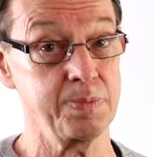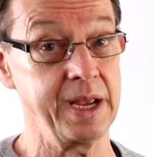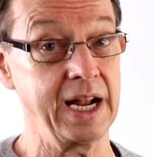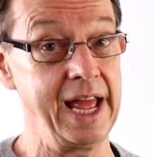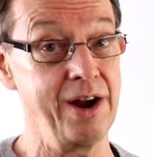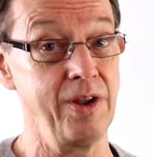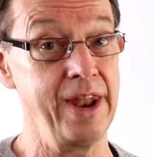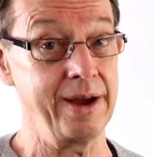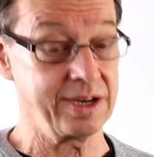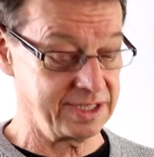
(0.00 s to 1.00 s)
be clear on
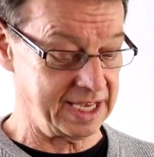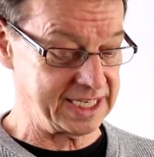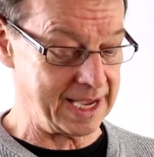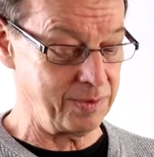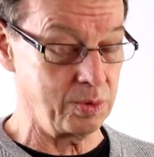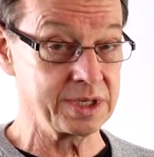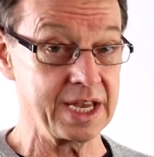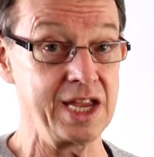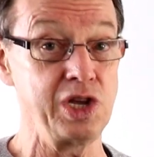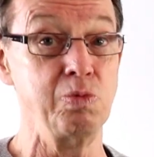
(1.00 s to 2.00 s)
that, because the examiner will say
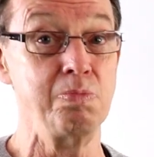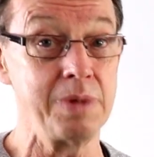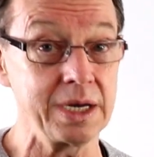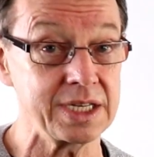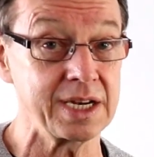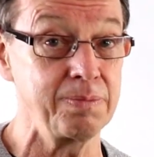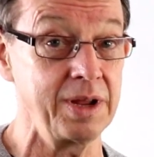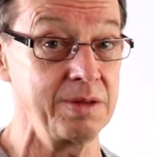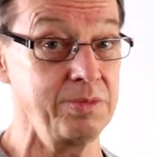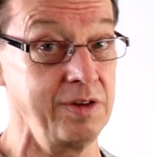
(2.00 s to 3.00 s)
you must complete
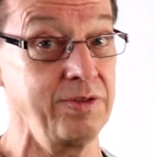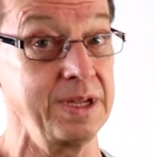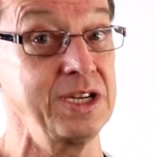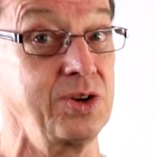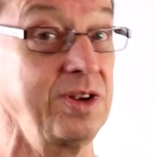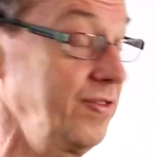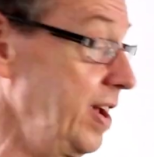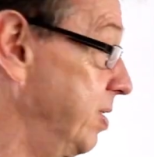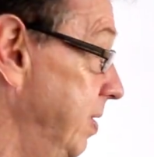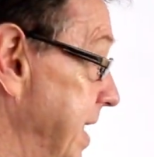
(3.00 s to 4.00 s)
the manoeuvre within 2 of your
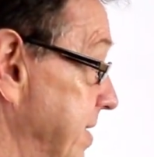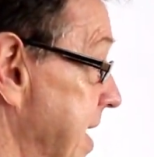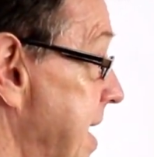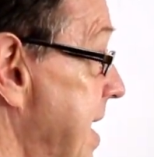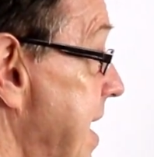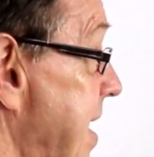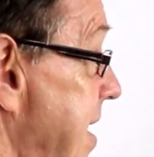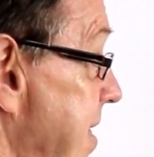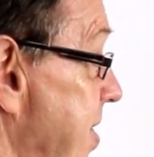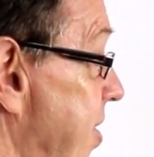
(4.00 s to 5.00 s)
vehicle lengths.
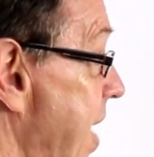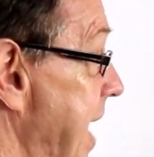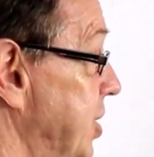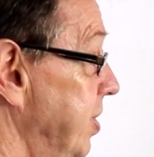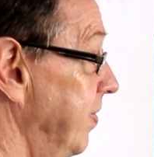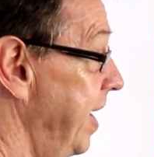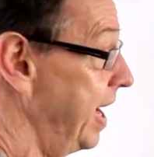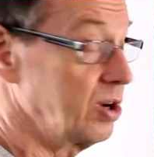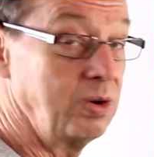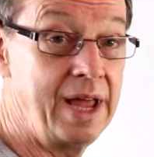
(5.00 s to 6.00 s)
That's your
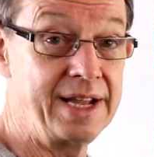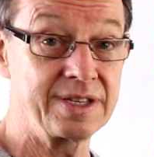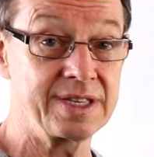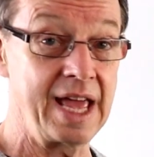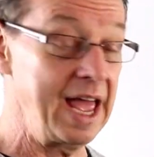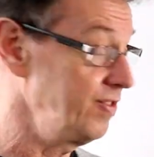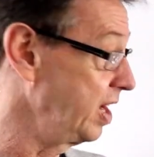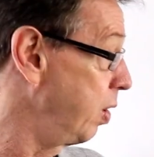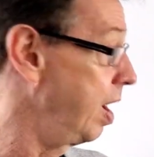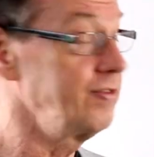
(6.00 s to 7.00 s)
vehicle length there. If you
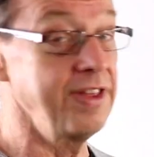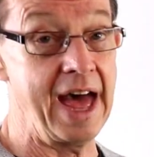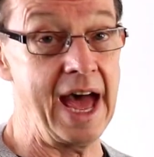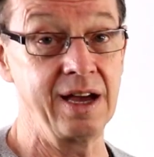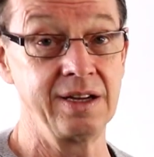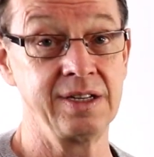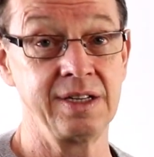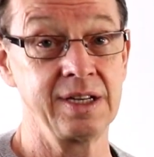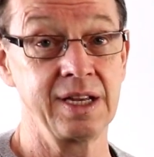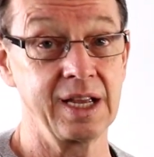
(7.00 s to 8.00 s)
go over that,
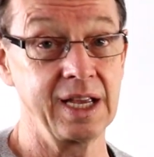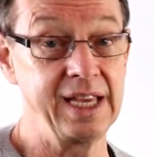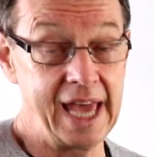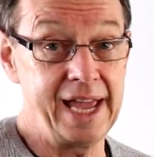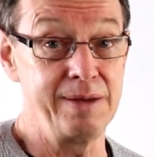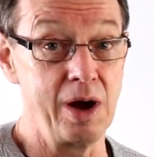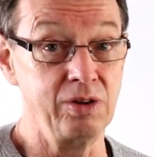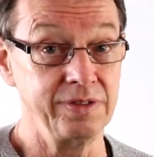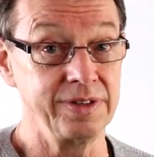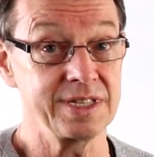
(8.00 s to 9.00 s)
game
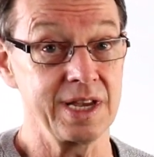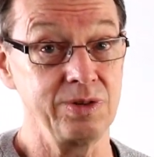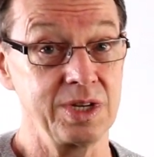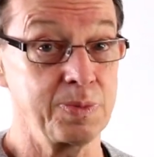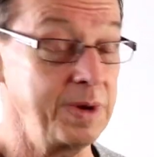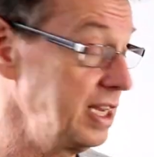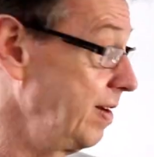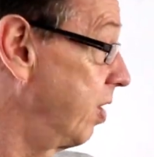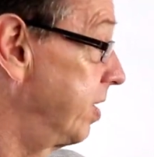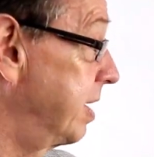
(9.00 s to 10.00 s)
over, so to speak. You've
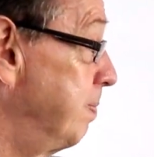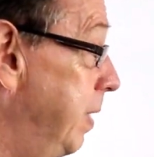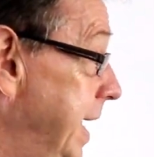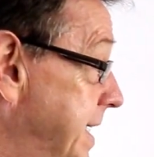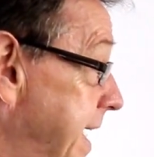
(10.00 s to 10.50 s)
got to complete it